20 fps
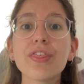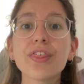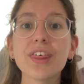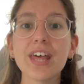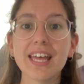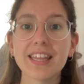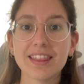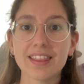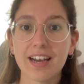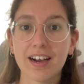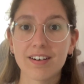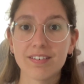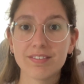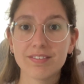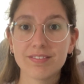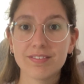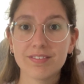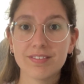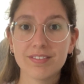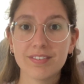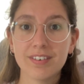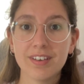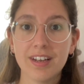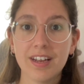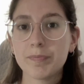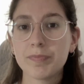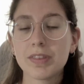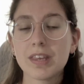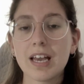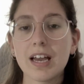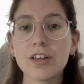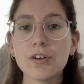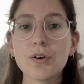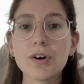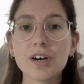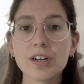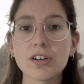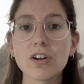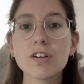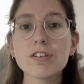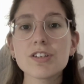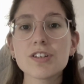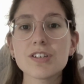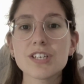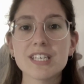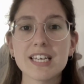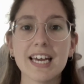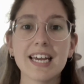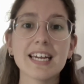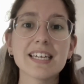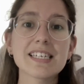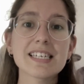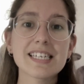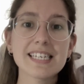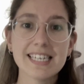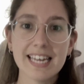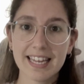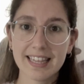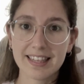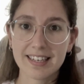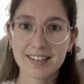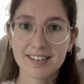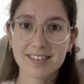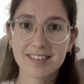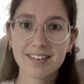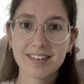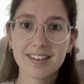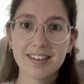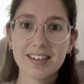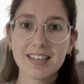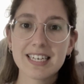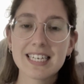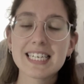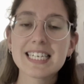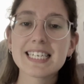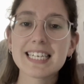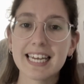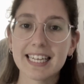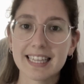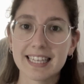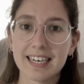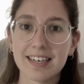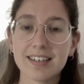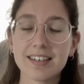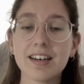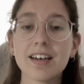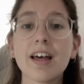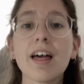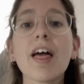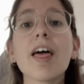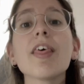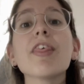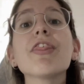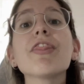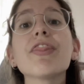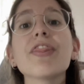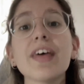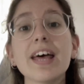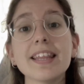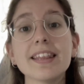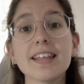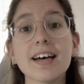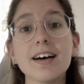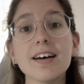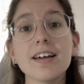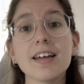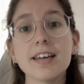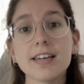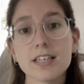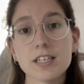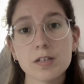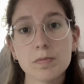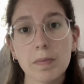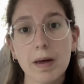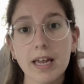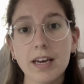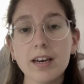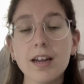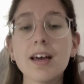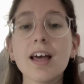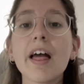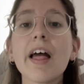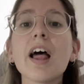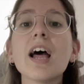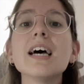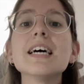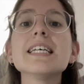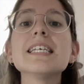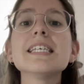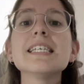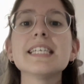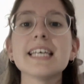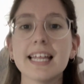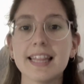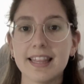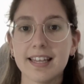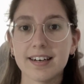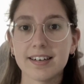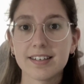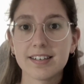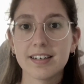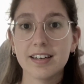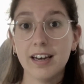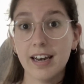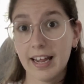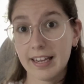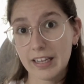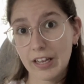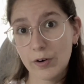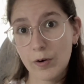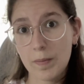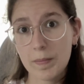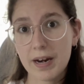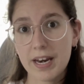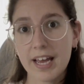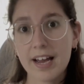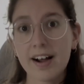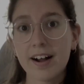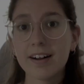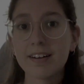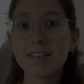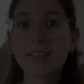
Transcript: Z. You can also say Z, Z, Z in Spain, Z, Latin America.